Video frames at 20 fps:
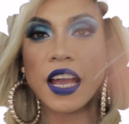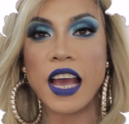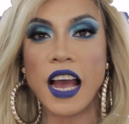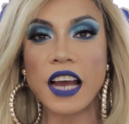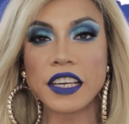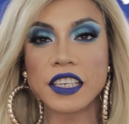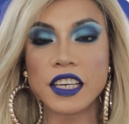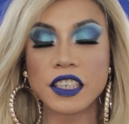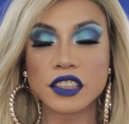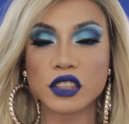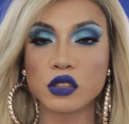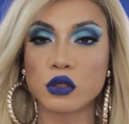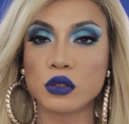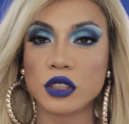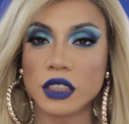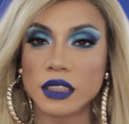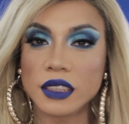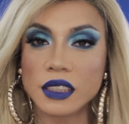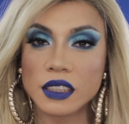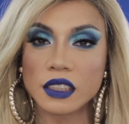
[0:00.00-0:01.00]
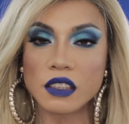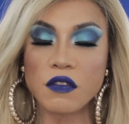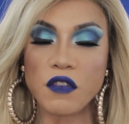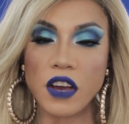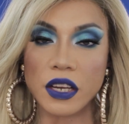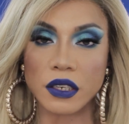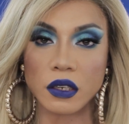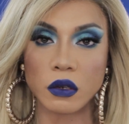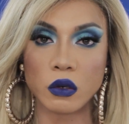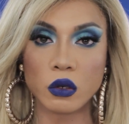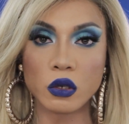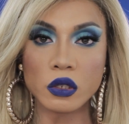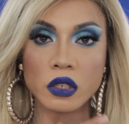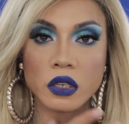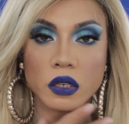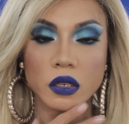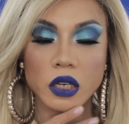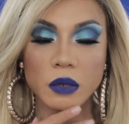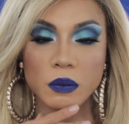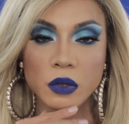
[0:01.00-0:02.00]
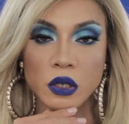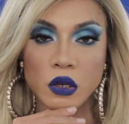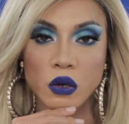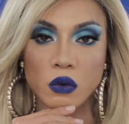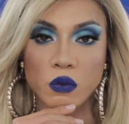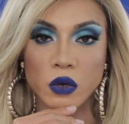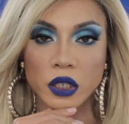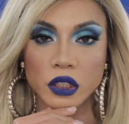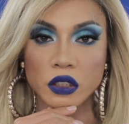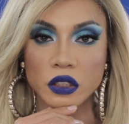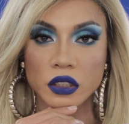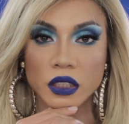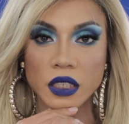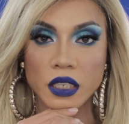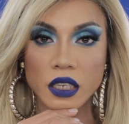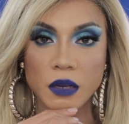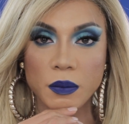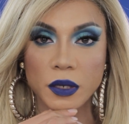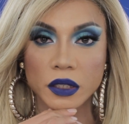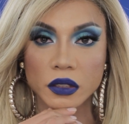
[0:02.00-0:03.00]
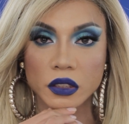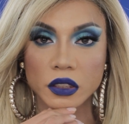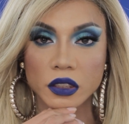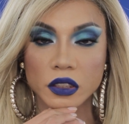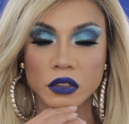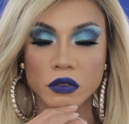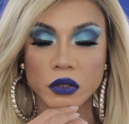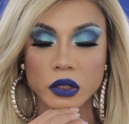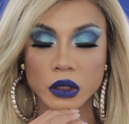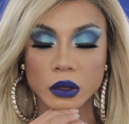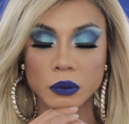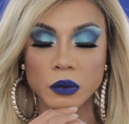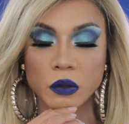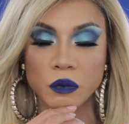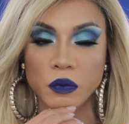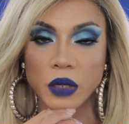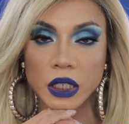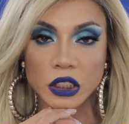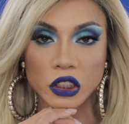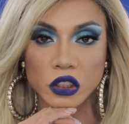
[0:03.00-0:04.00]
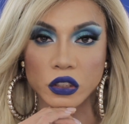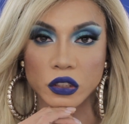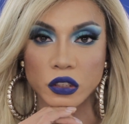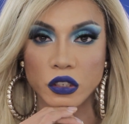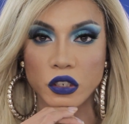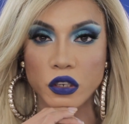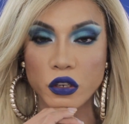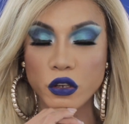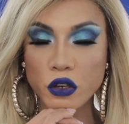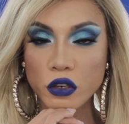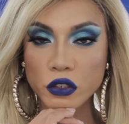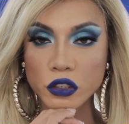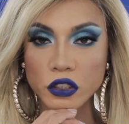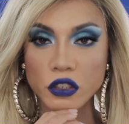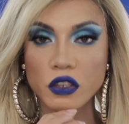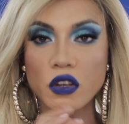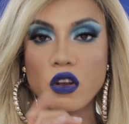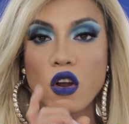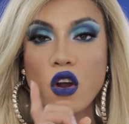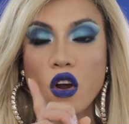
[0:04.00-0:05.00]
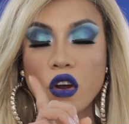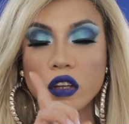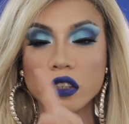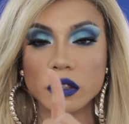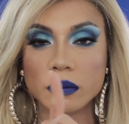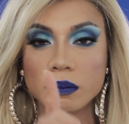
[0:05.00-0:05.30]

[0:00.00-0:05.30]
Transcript: Hi guys, so this is the final look. Let me know what you think about this transformation look on